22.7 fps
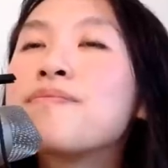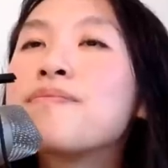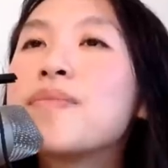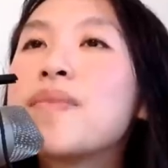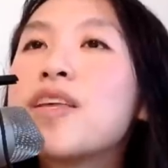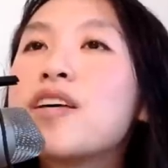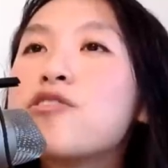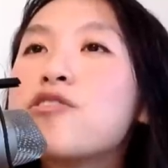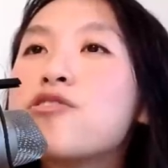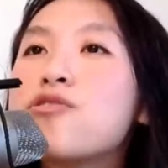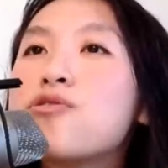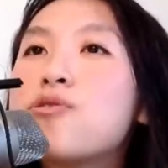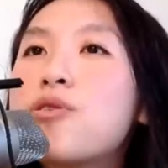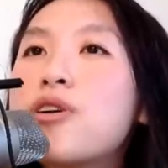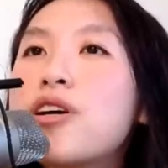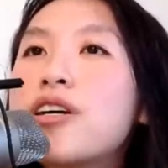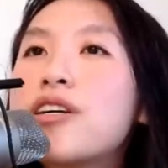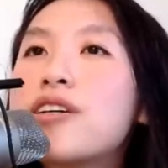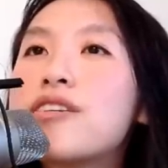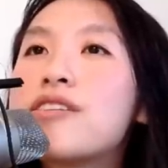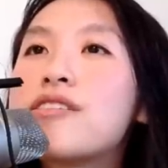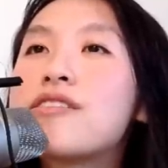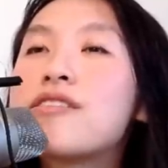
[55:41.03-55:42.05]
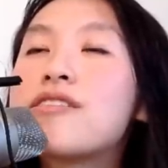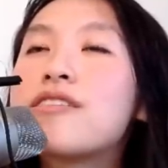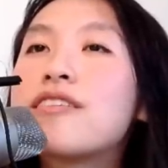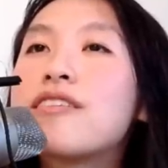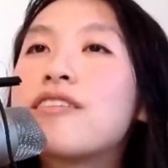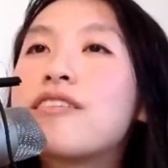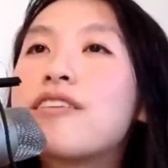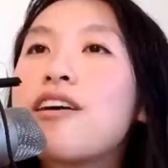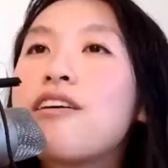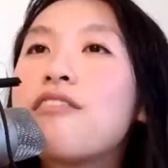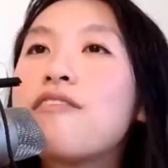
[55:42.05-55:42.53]
the source
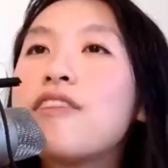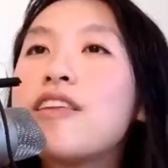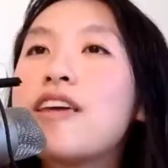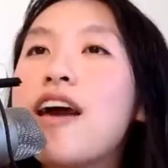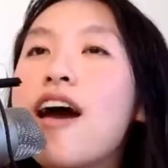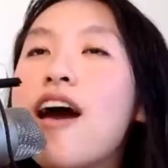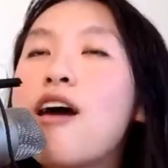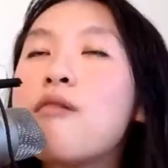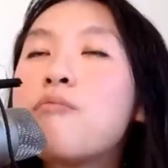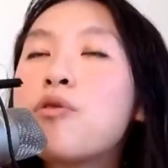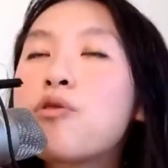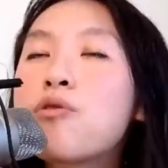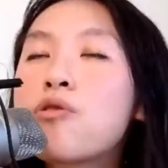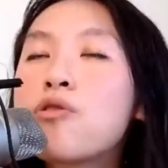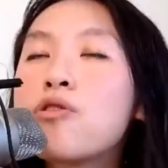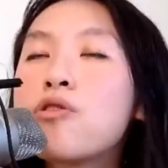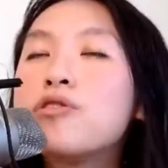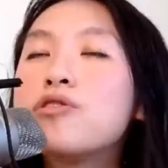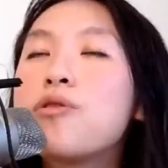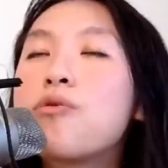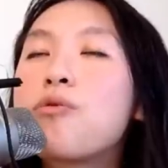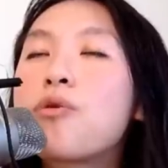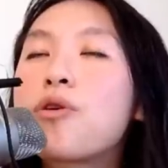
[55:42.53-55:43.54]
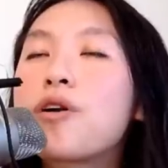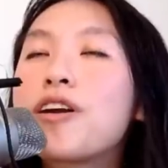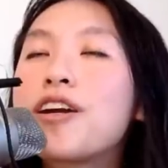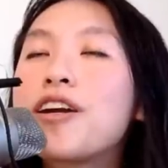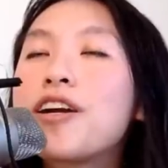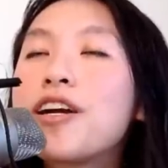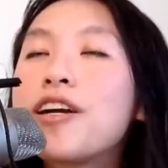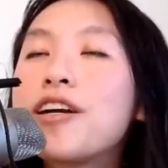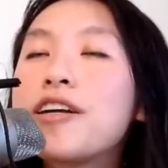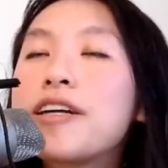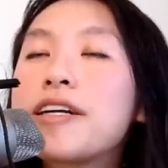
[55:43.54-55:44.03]
of the emerald
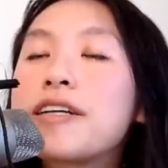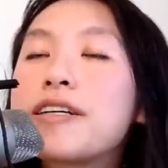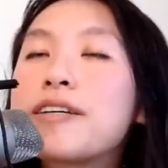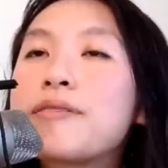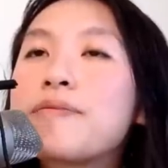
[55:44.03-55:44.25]
order